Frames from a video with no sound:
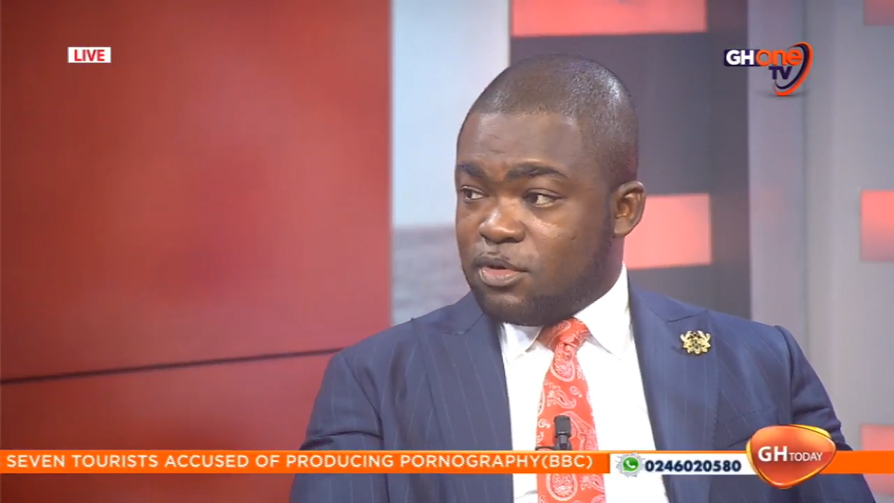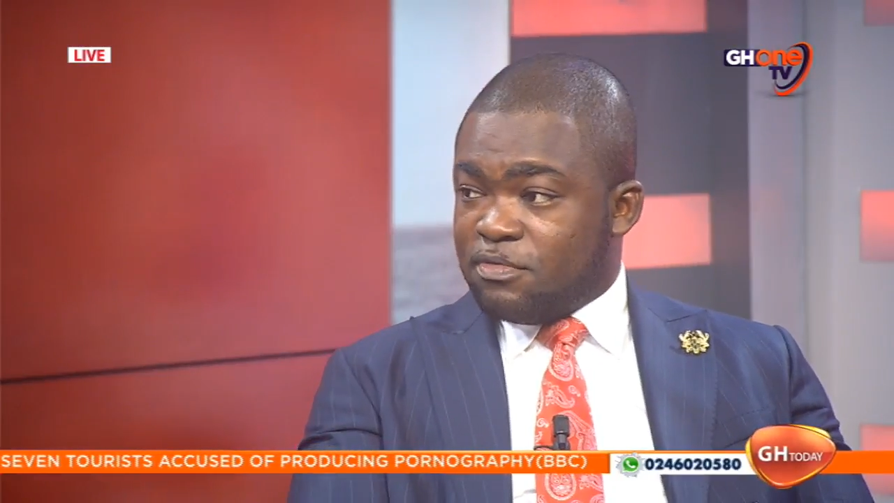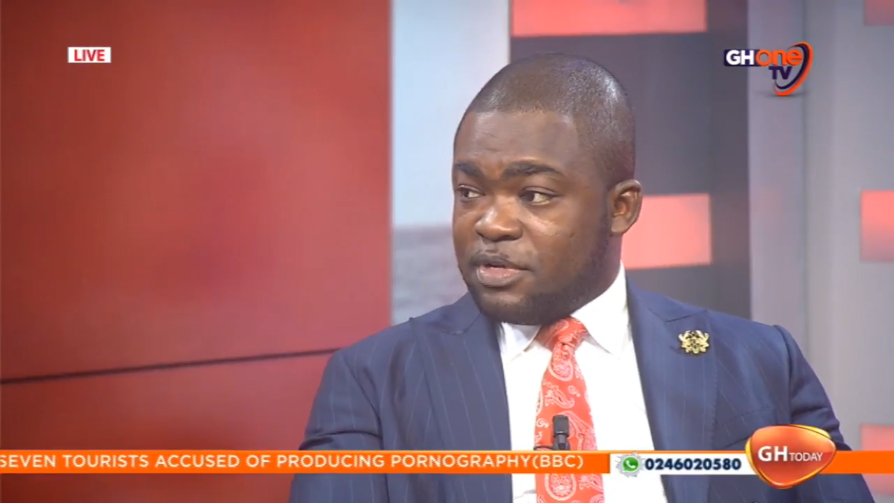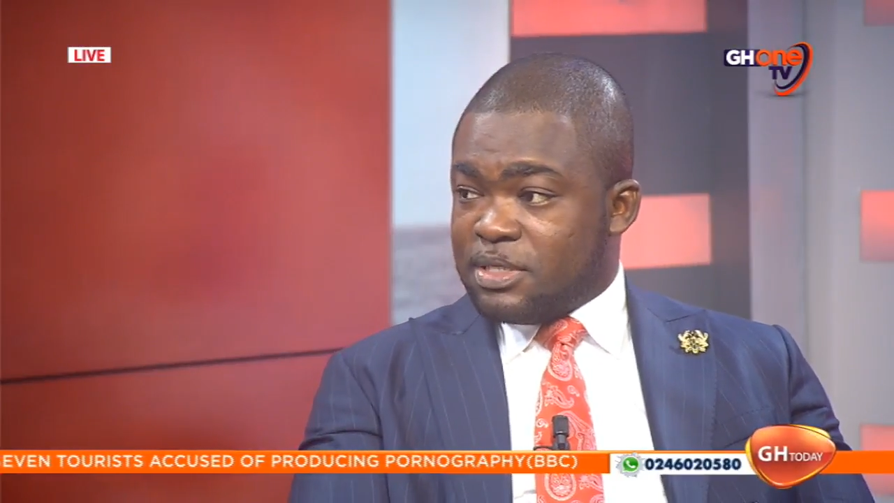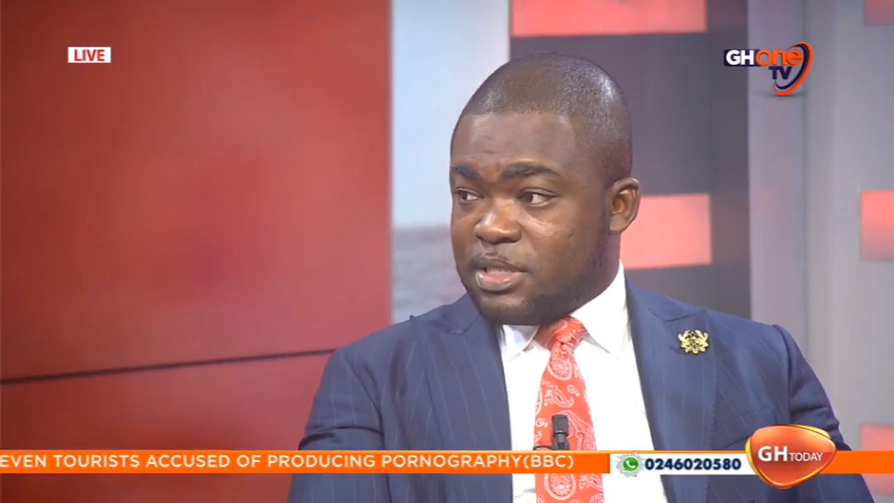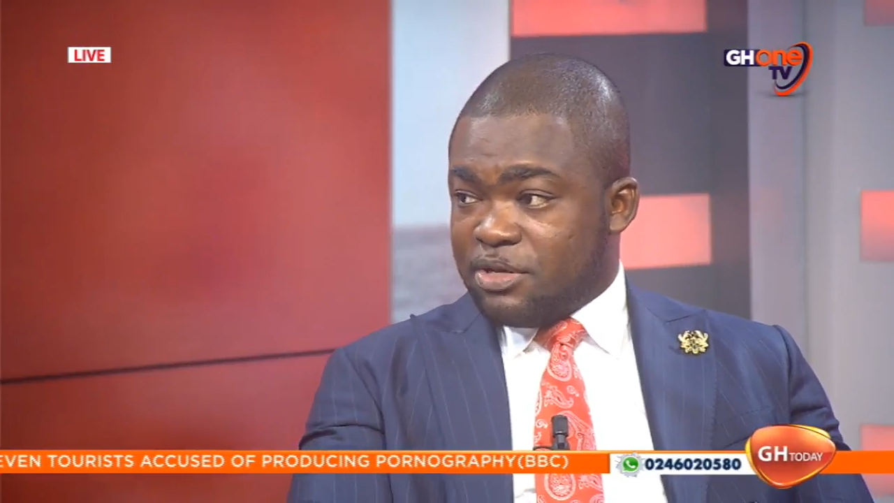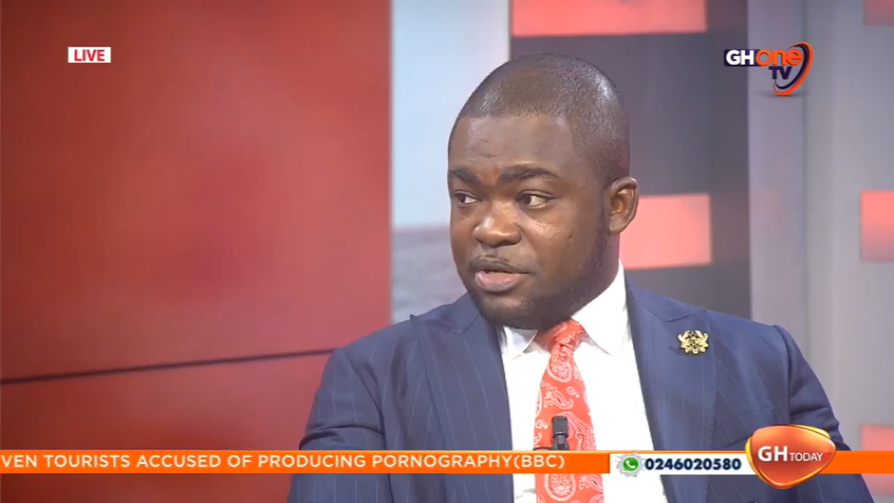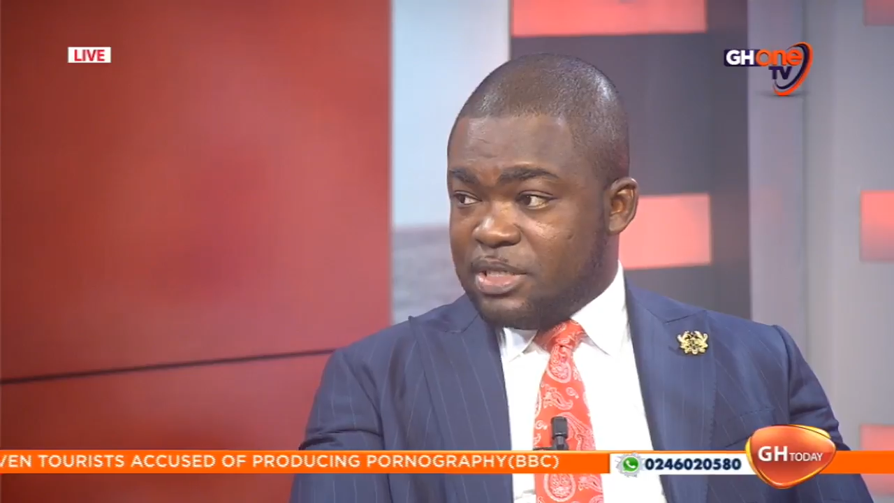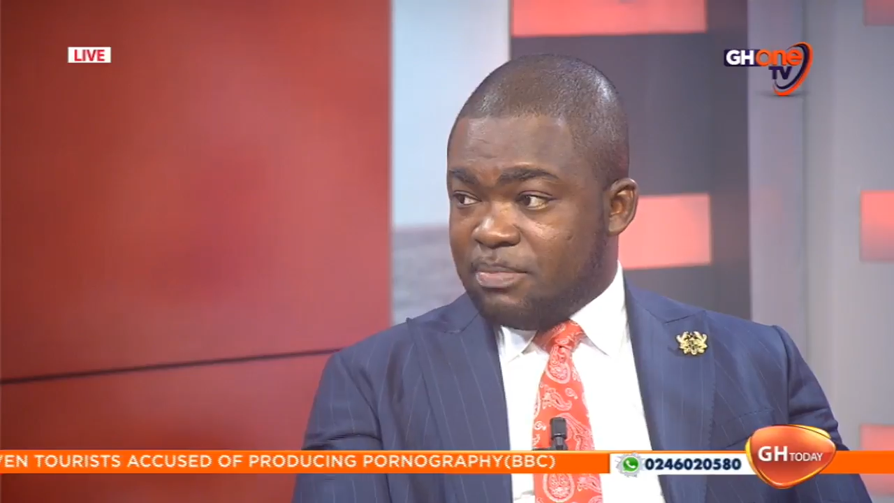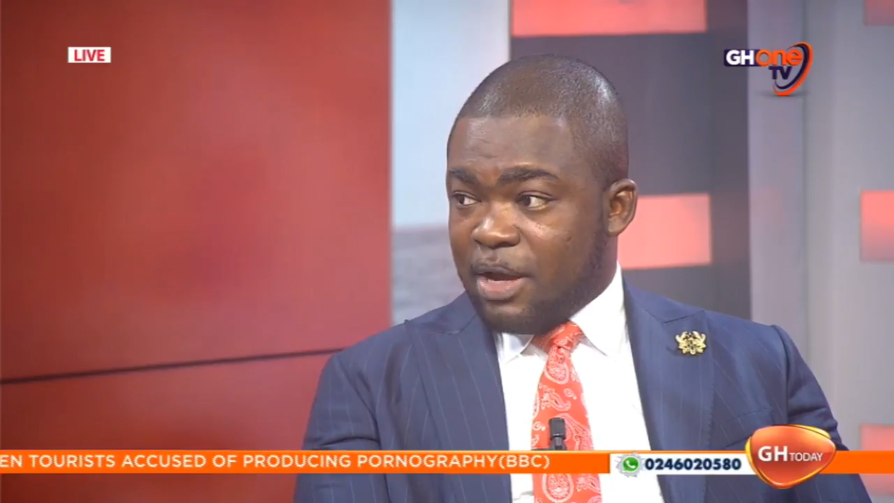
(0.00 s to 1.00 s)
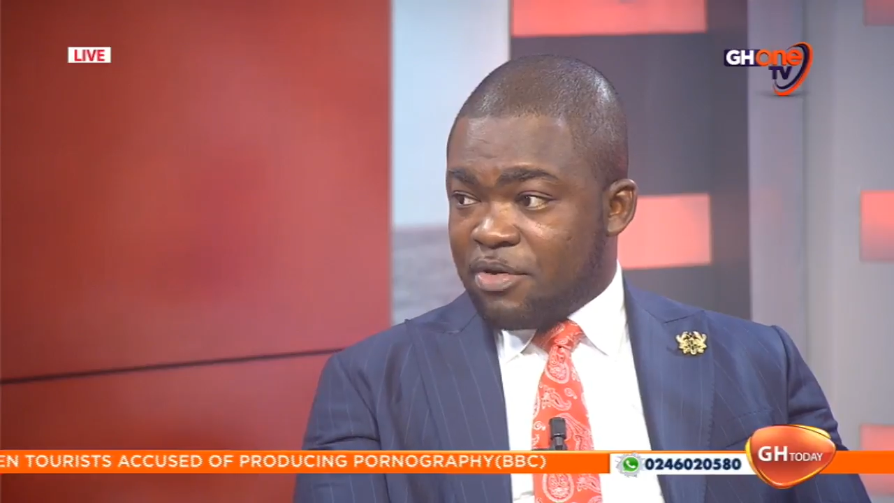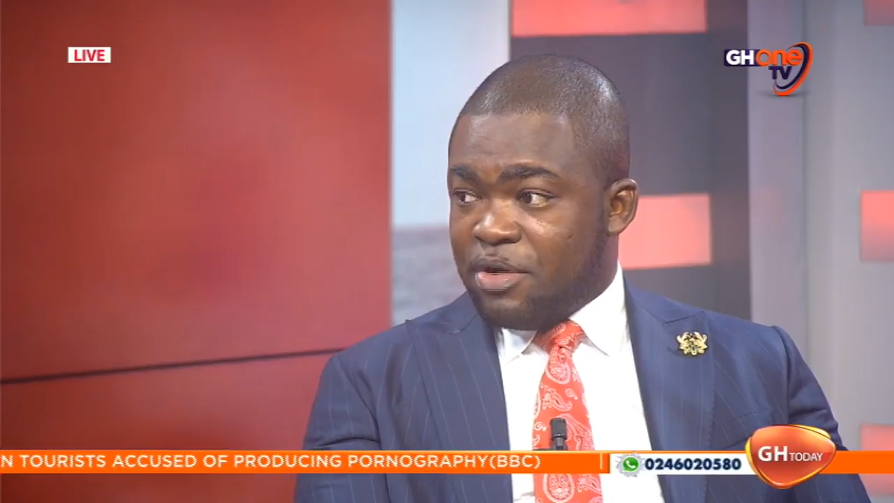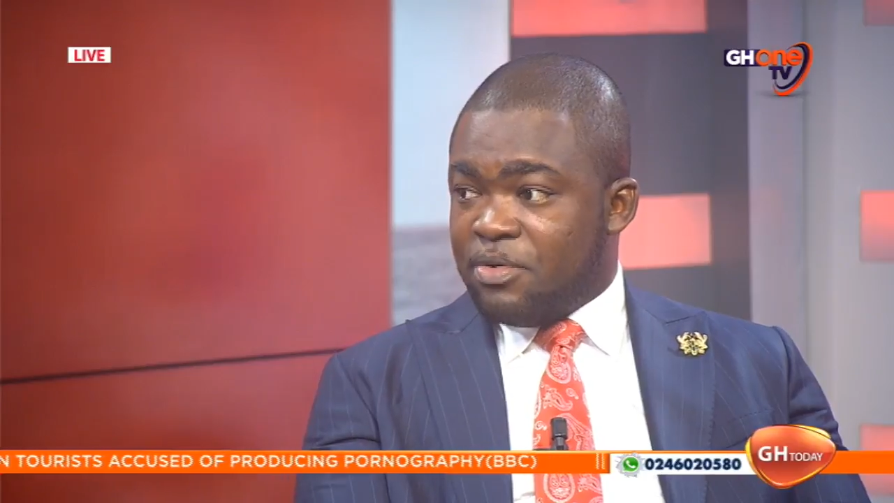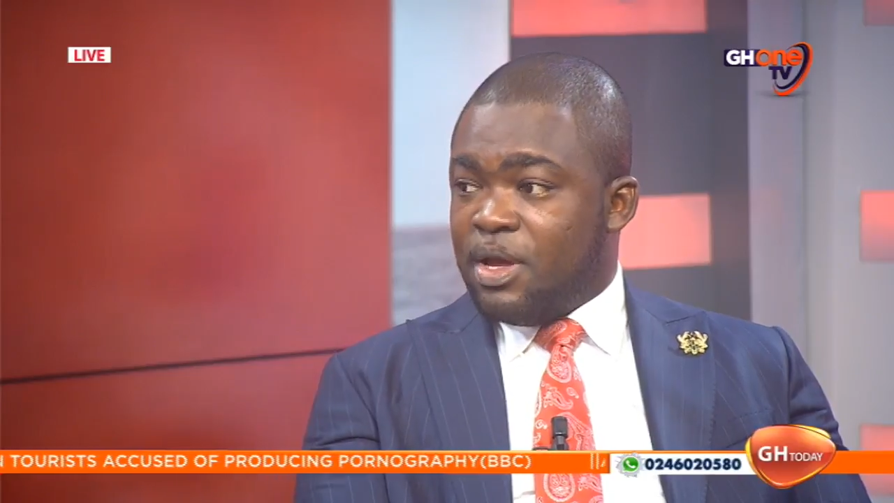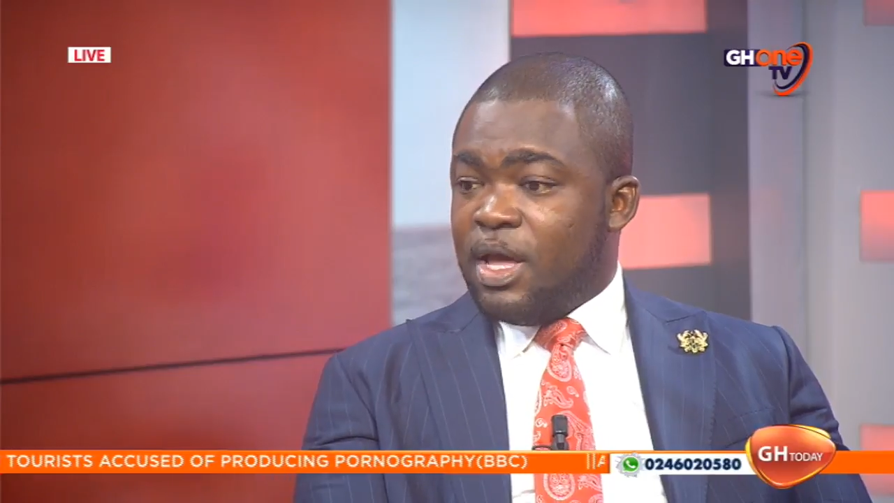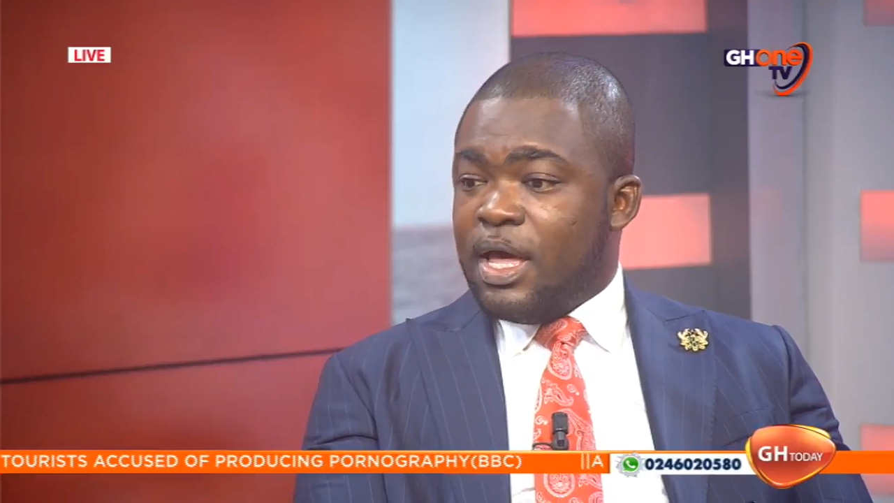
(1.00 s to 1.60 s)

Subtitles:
of a security background.